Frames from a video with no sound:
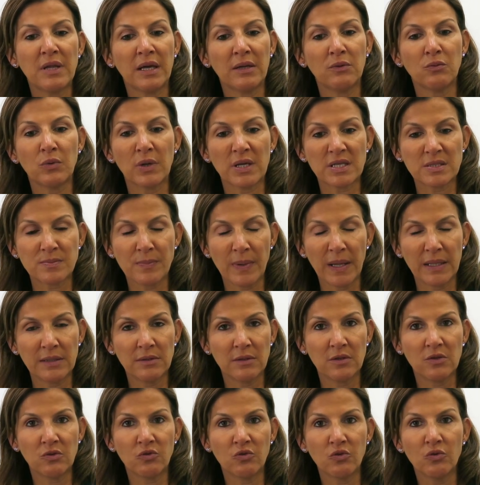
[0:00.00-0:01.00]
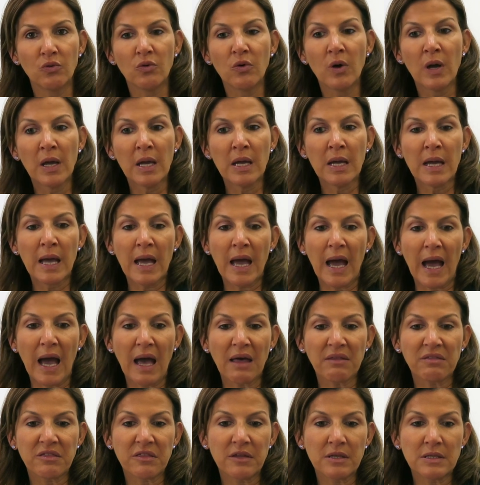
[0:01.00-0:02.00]
Then we expanded to
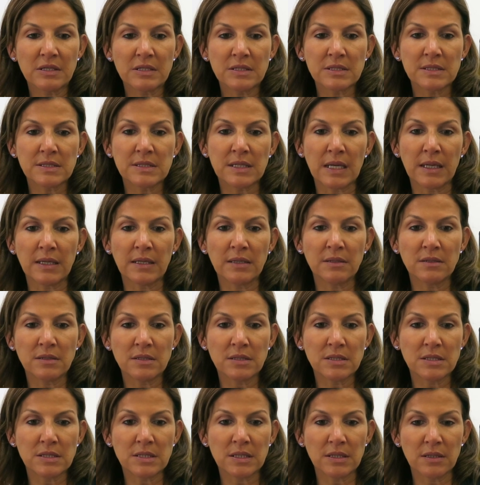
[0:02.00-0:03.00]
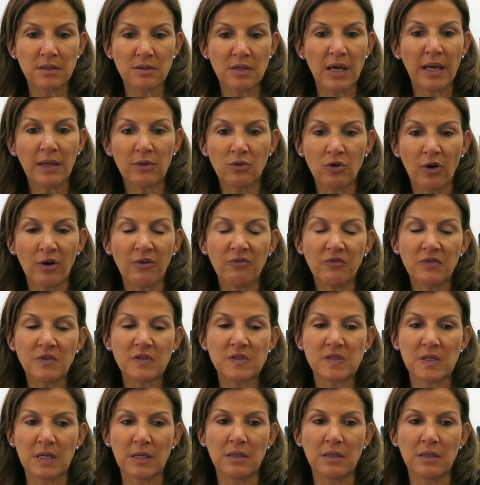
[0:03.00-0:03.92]
Athens and the head office,